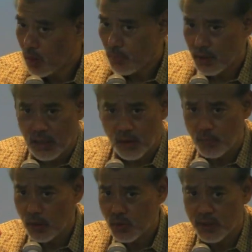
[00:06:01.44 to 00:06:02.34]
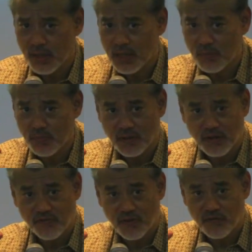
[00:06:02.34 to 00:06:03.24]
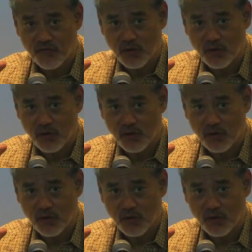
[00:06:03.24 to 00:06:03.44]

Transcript: Monopoly power can come in different